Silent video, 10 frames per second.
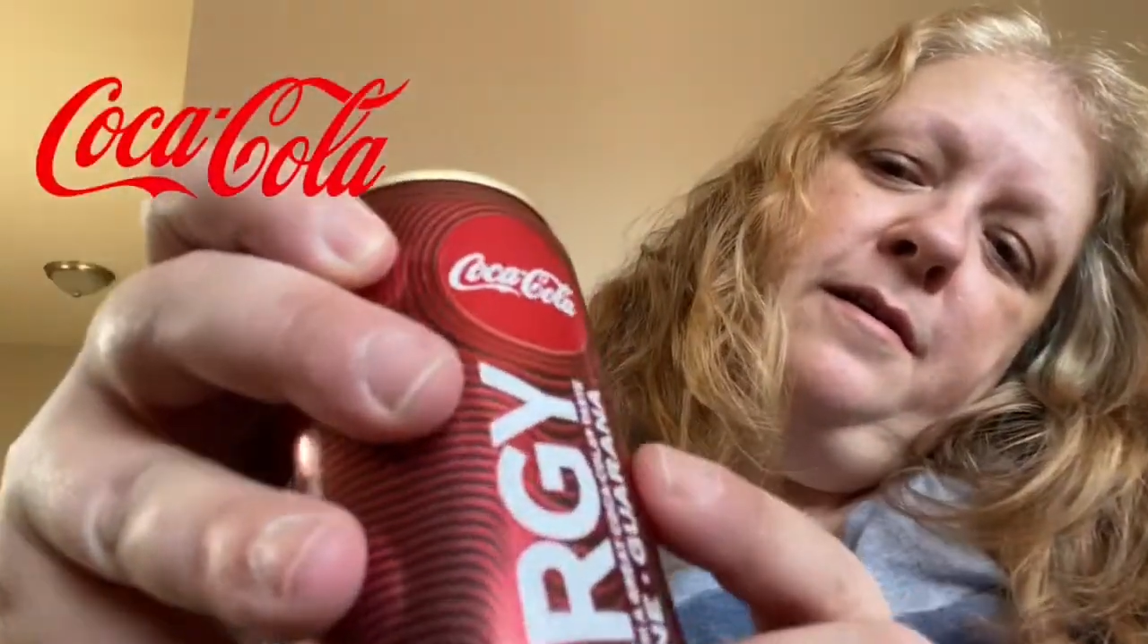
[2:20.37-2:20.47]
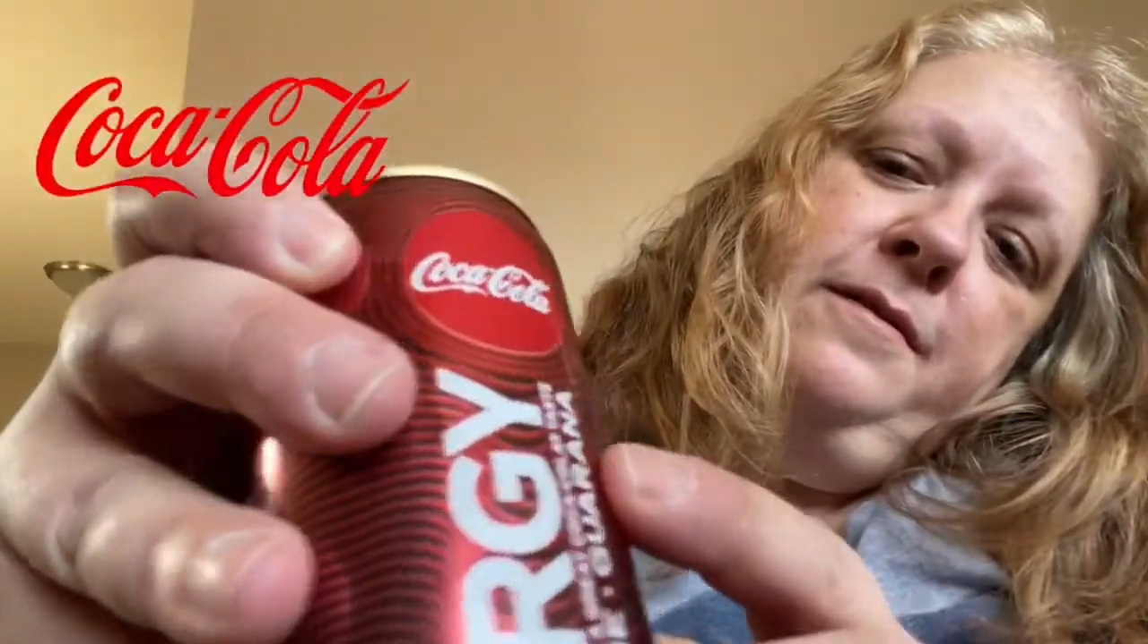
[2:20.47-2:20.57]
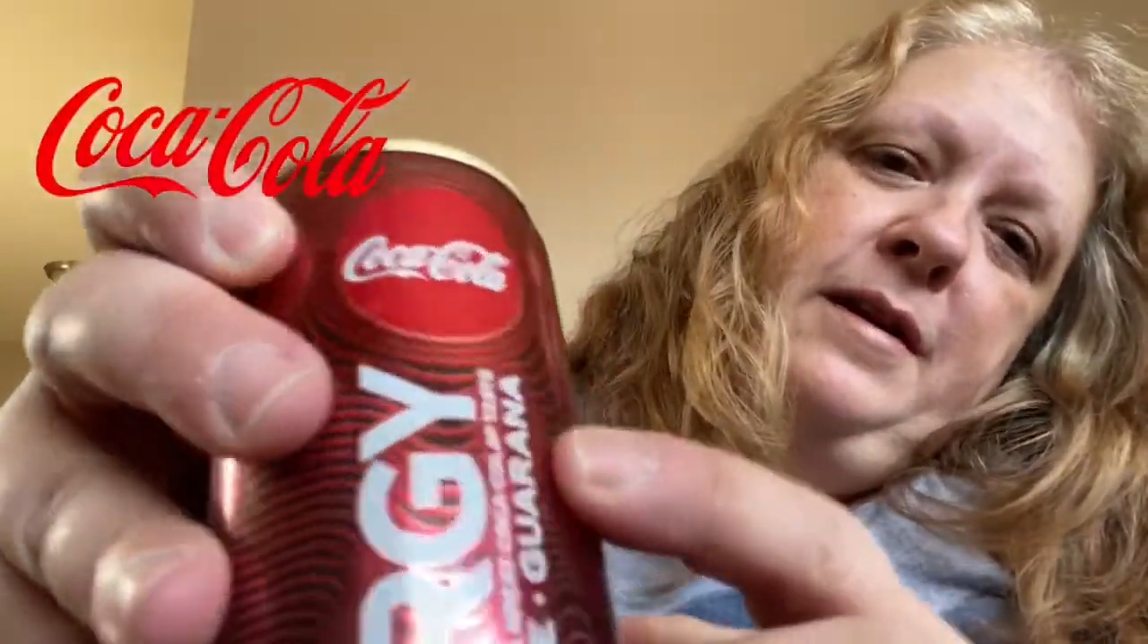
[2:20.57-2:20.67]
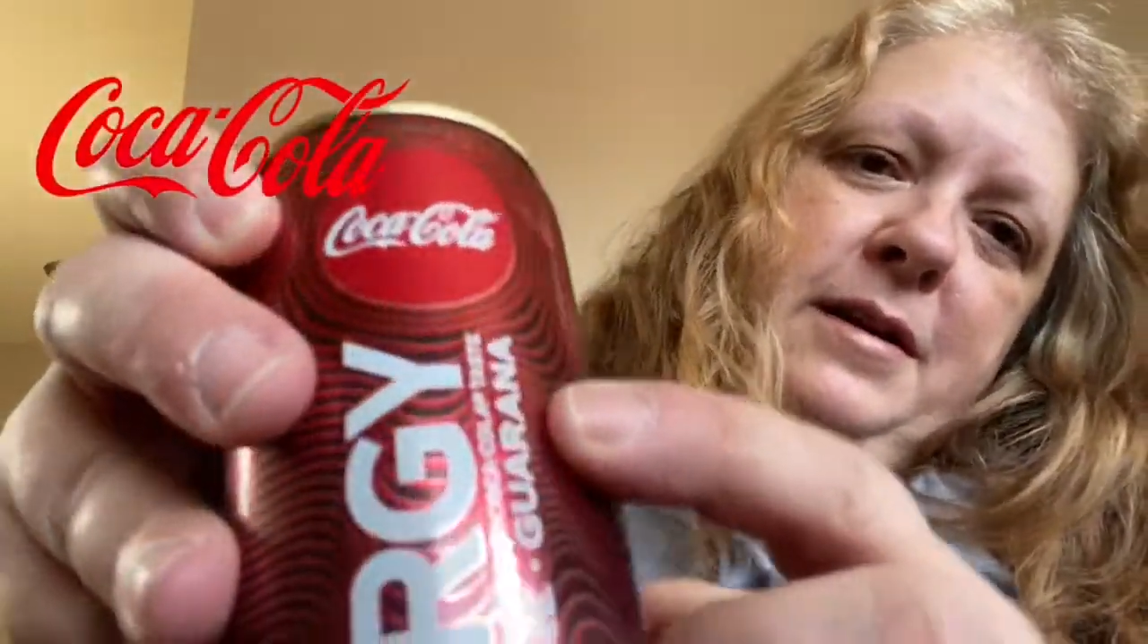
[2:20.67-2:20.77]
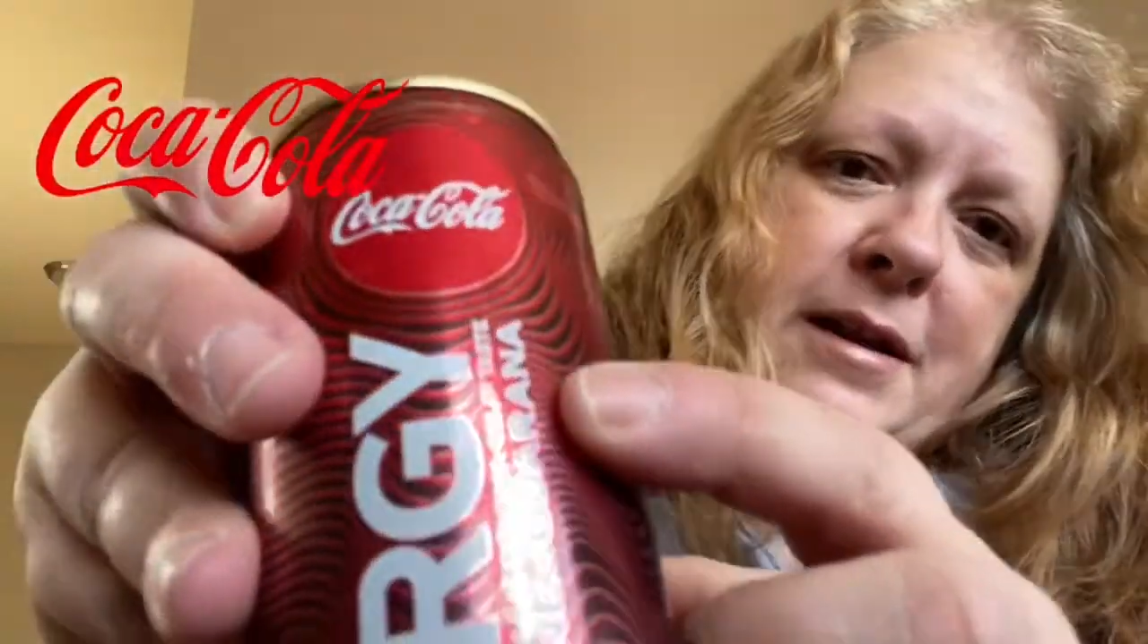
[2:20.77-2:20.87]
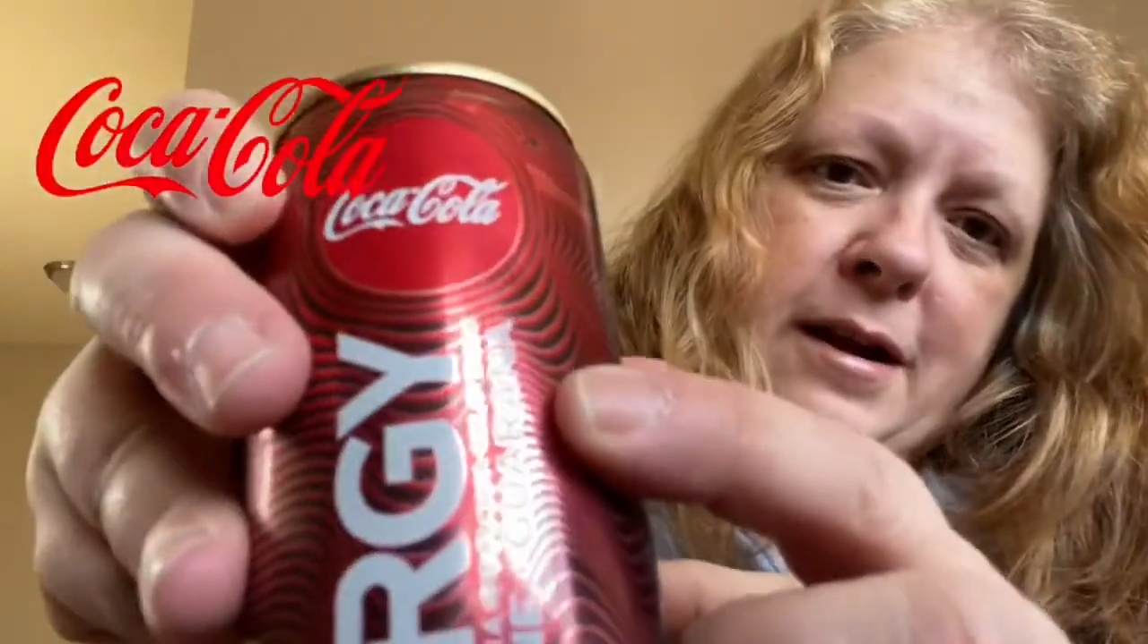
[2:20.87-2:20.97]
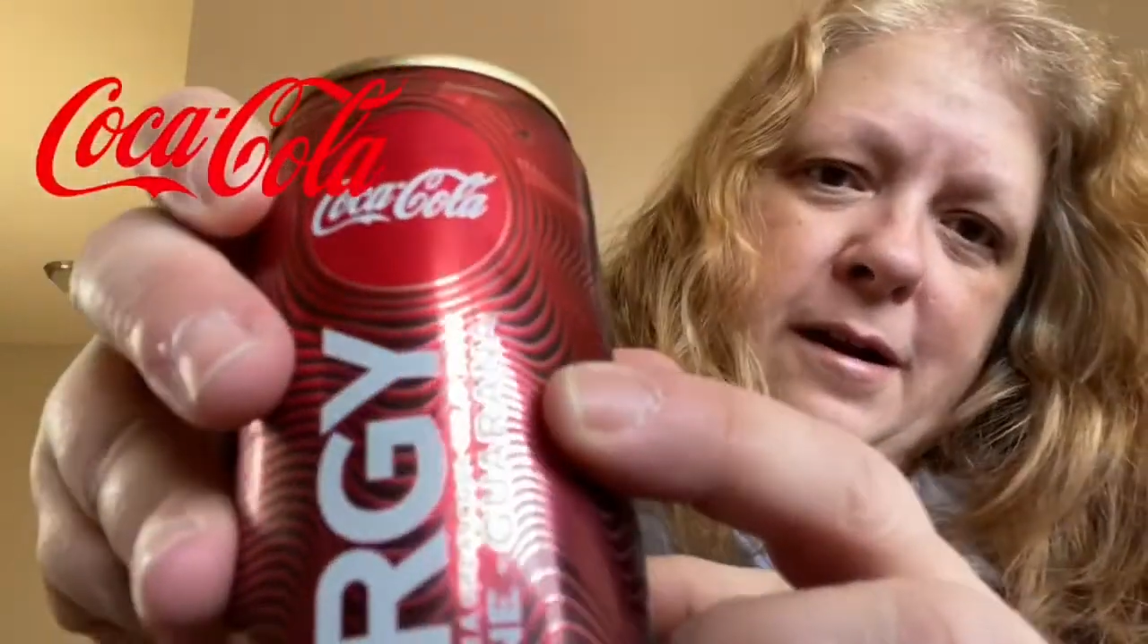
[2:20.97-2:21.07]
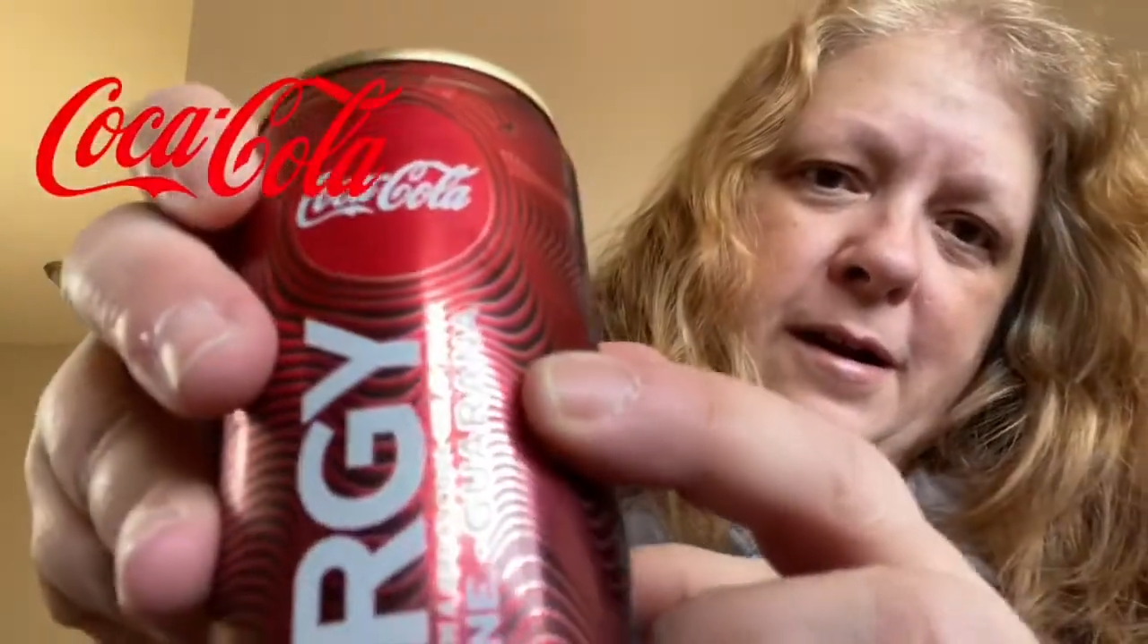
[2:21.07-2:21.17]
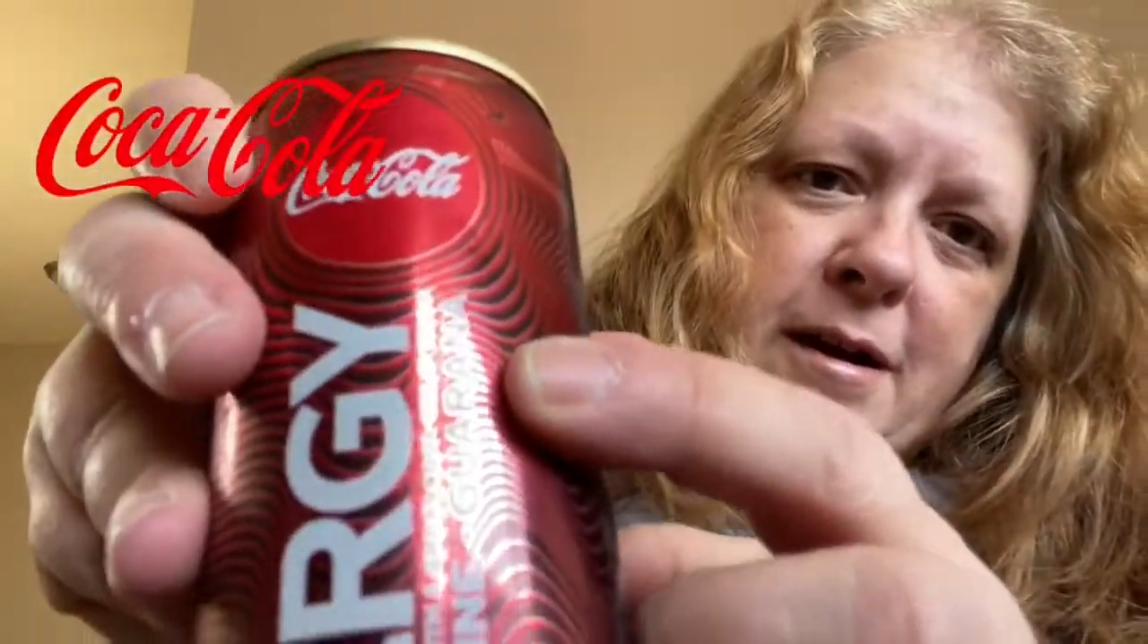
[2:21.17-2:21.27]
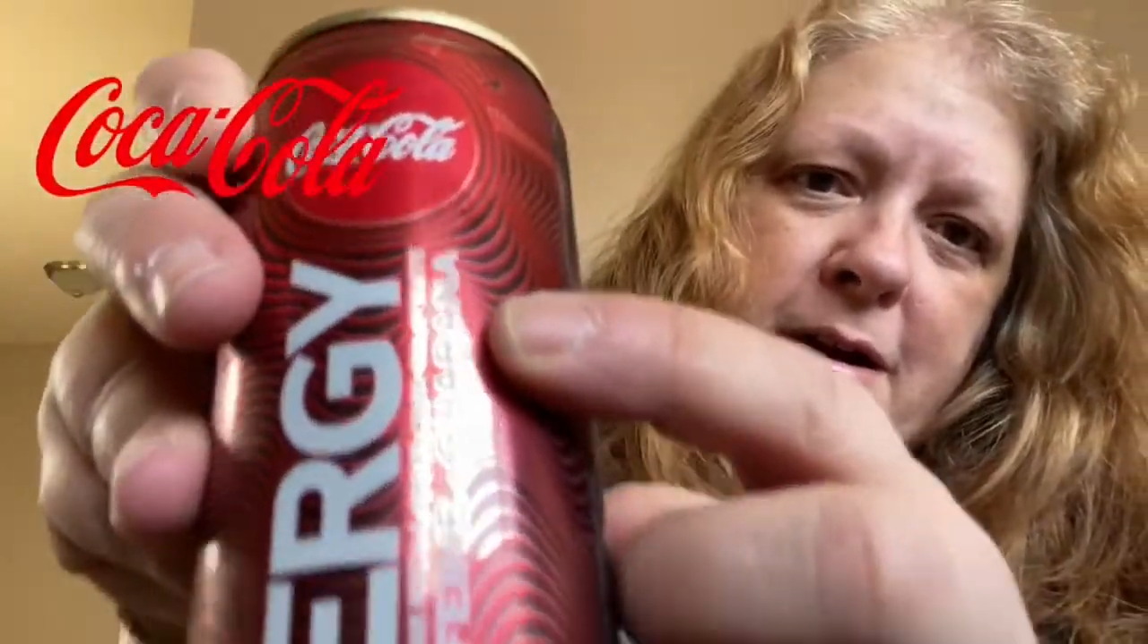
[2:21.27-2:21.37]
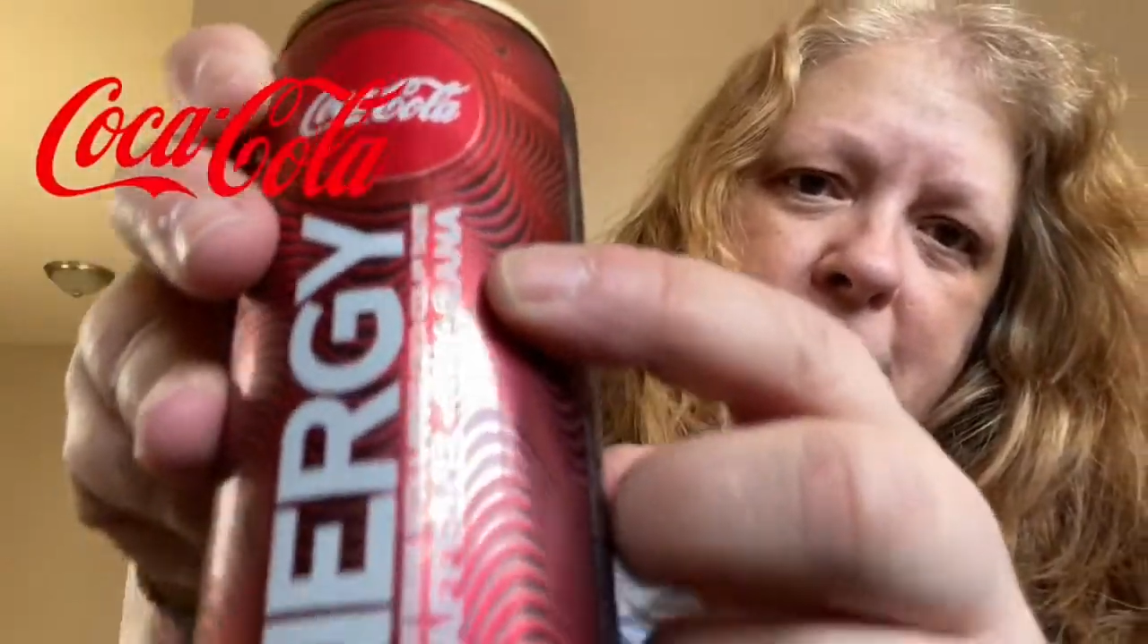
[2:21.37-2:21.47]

Right there.